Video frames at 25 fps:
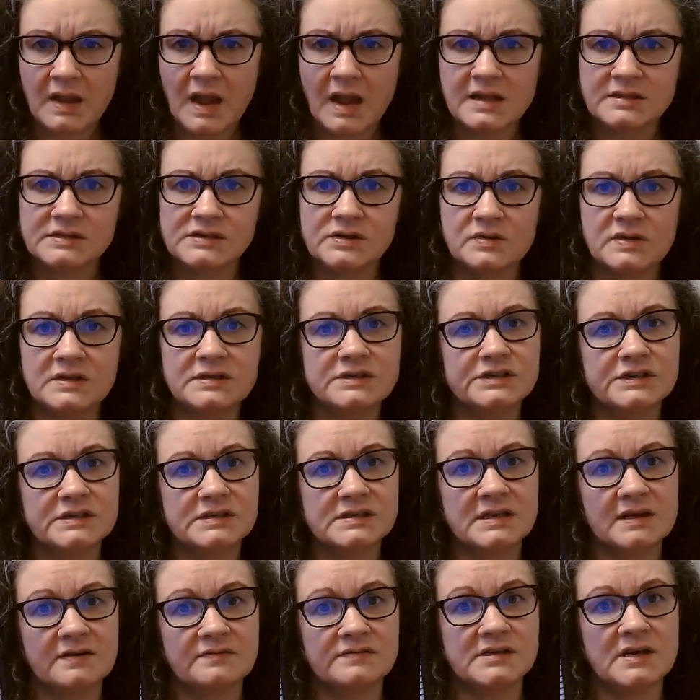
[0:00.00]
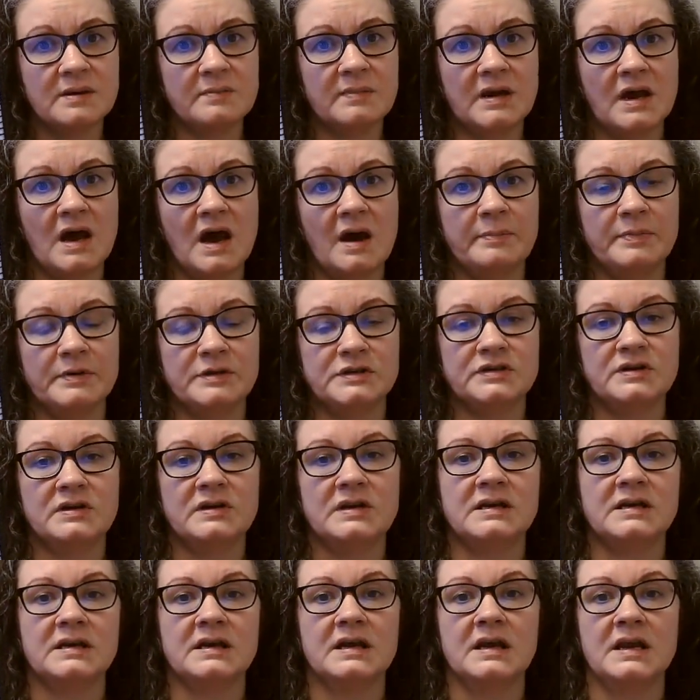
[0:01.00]
And so this just gives them an
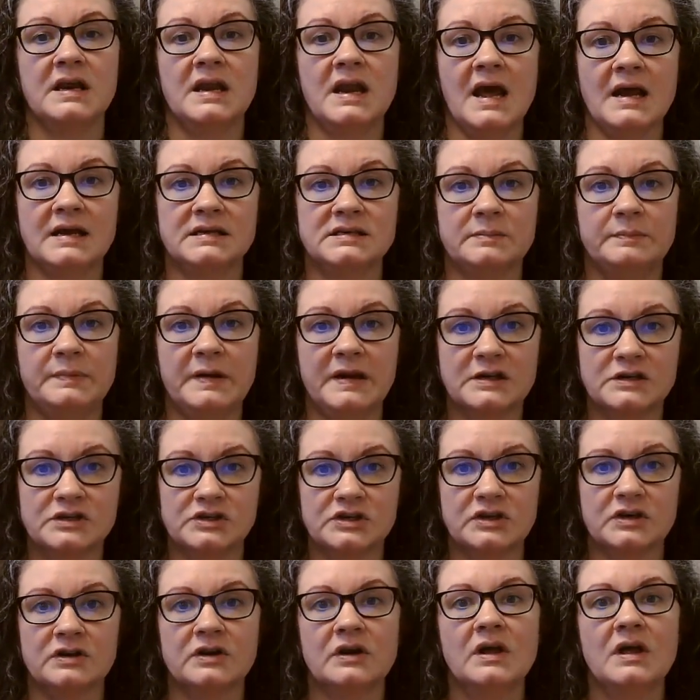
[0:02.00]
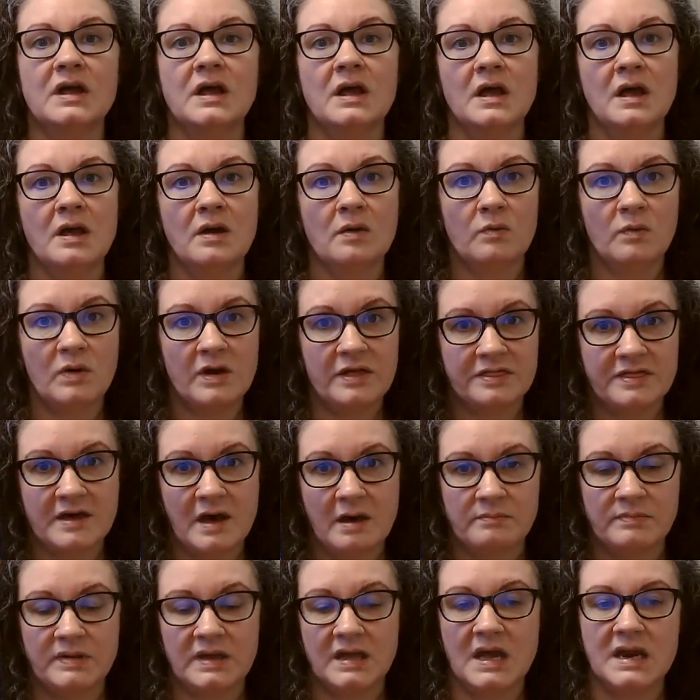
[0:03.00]
opportunity to connect a picture with
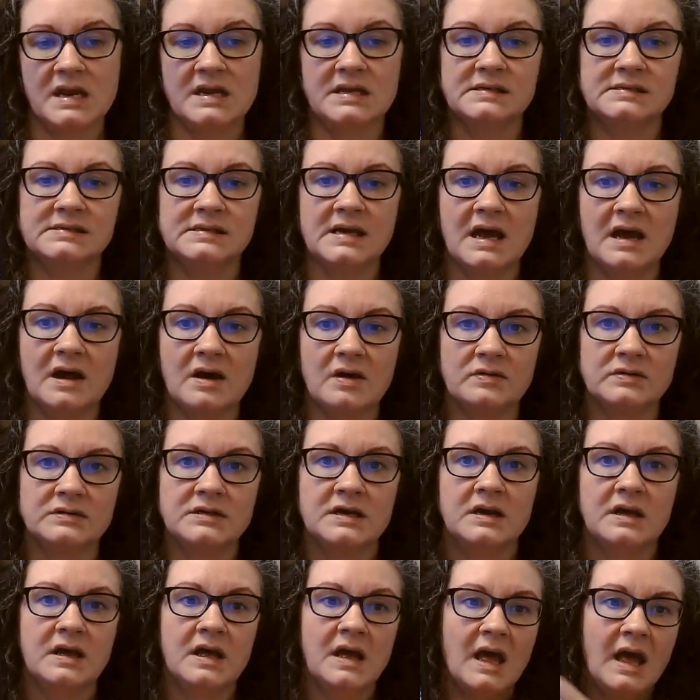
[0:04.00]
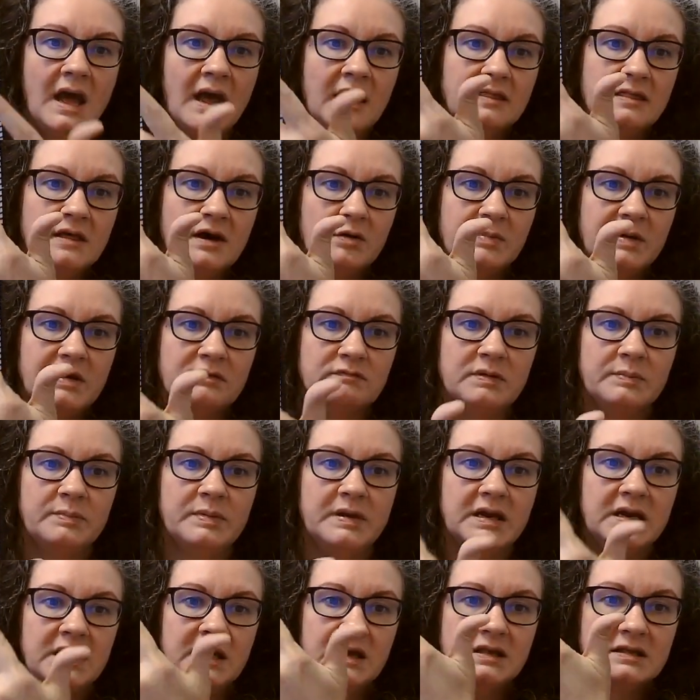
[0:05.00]
that beginning sound, and they'll be
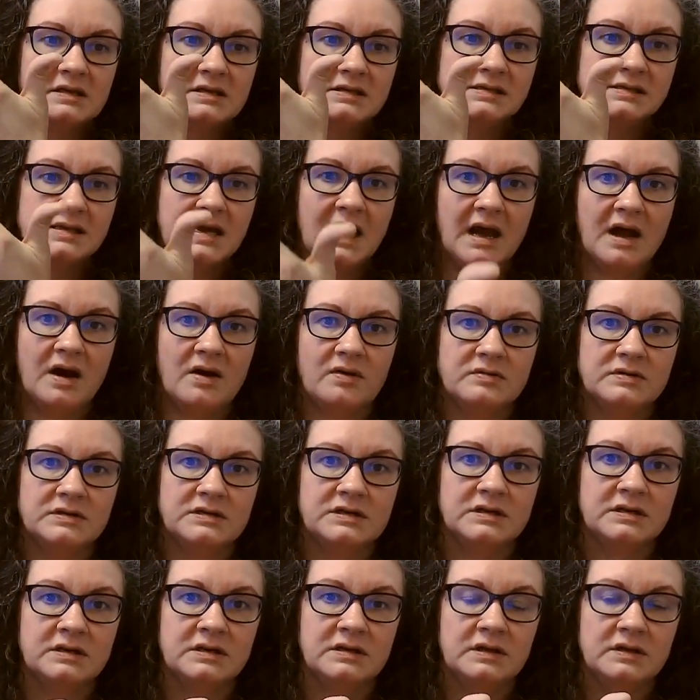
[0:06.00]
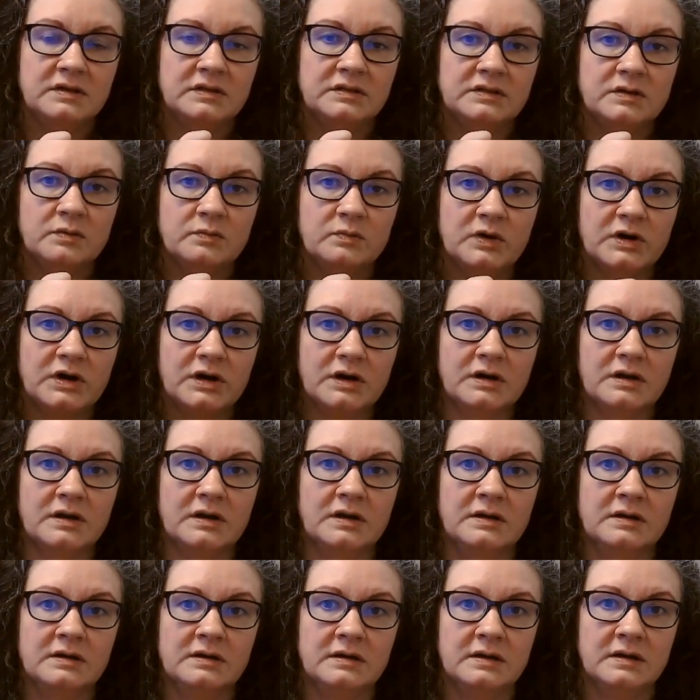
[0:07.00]
repeating the sound, the
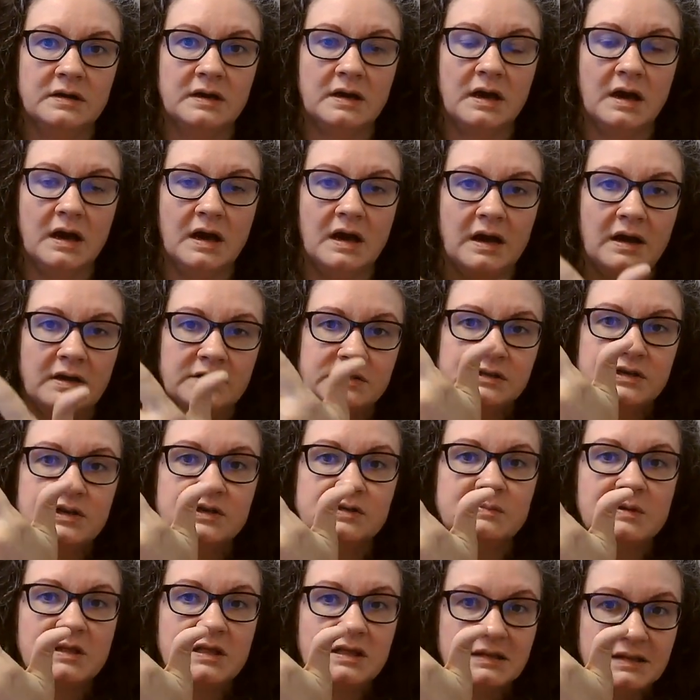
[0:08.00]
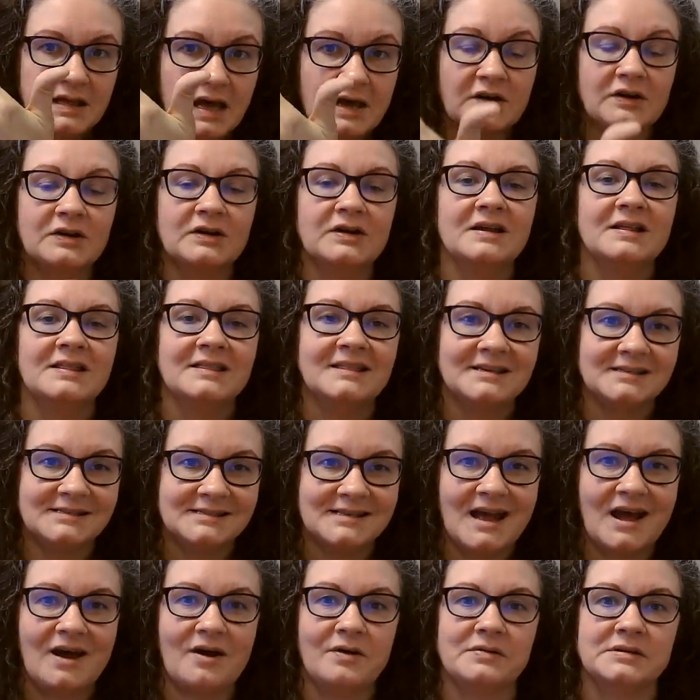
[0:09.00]
word, the letter, the
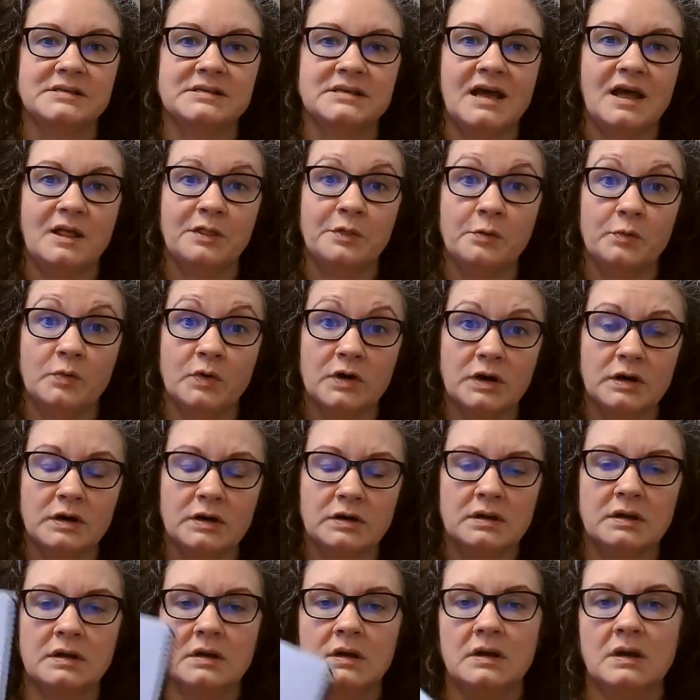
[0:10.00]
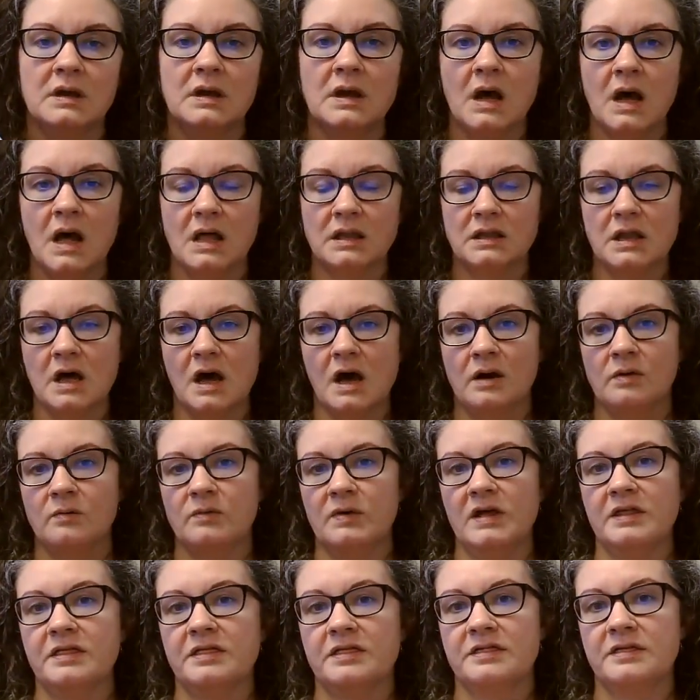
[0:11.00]
sound, and the word along
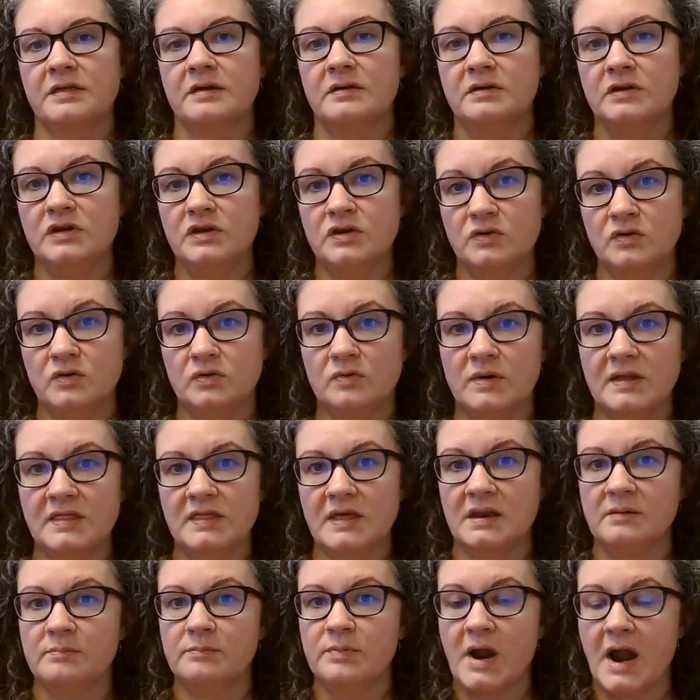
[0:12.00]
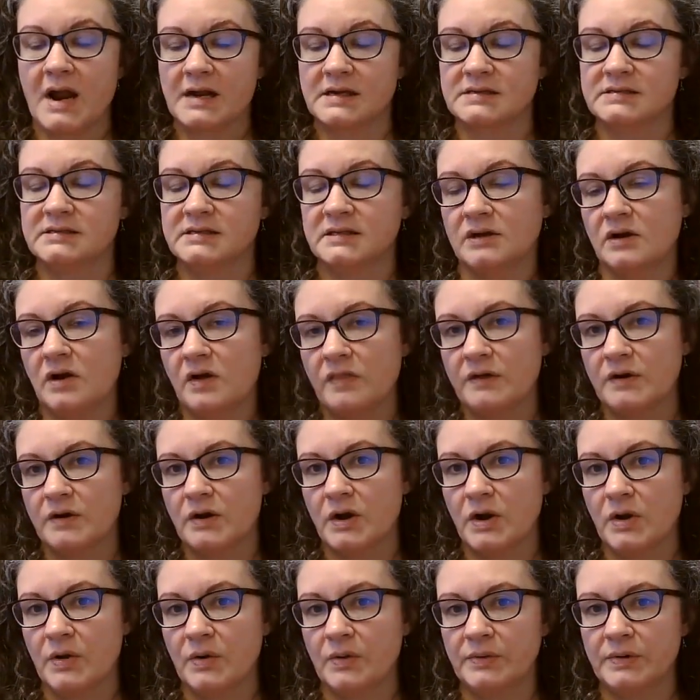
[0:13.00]
with you, and then practicing on
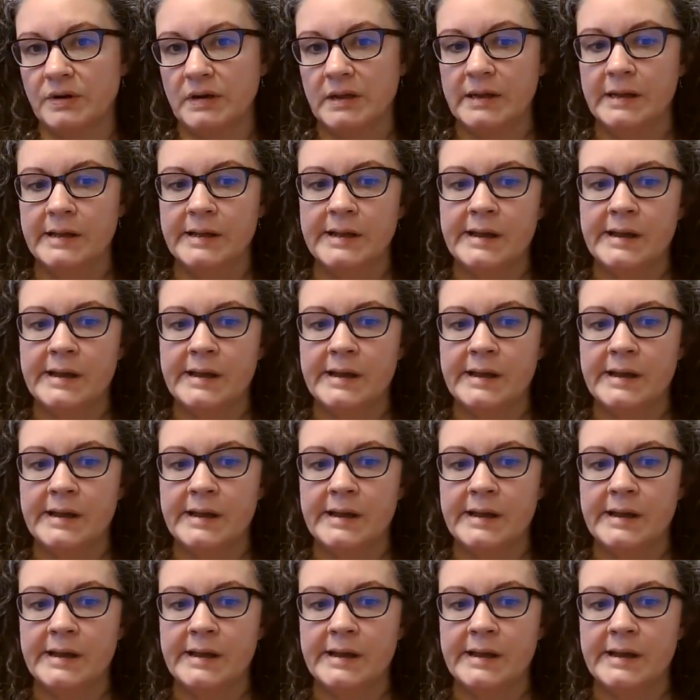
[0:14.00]
their own.